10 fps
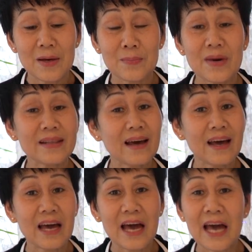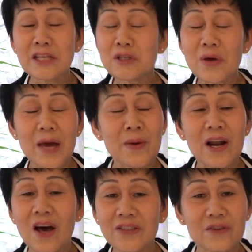But I still have a
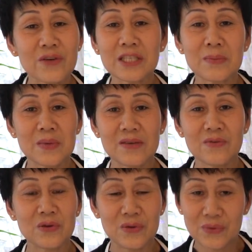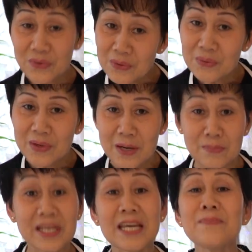lot of recipe for you.
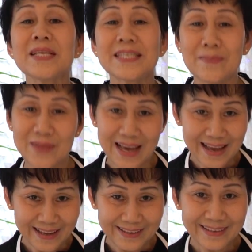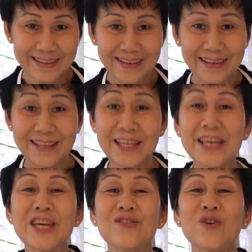But give me some time.
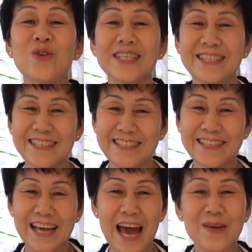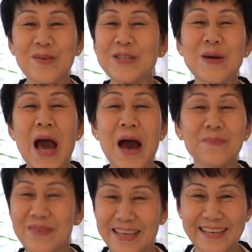Thank you for watching. I wish you
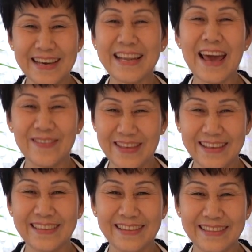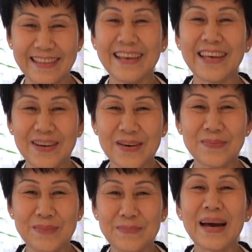happy and healthy. Thank you.
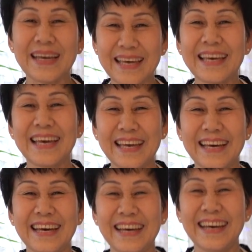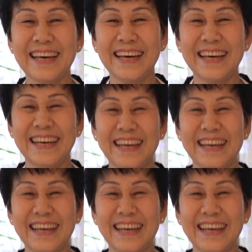Bye bye.